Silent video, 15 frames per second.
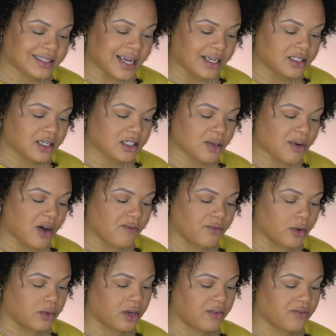not just about
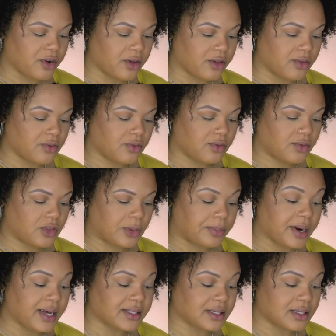voting for the
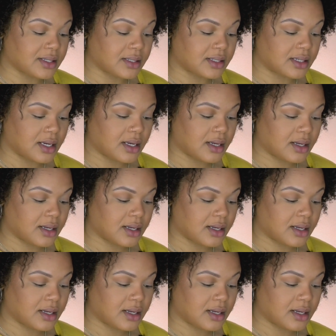presidency.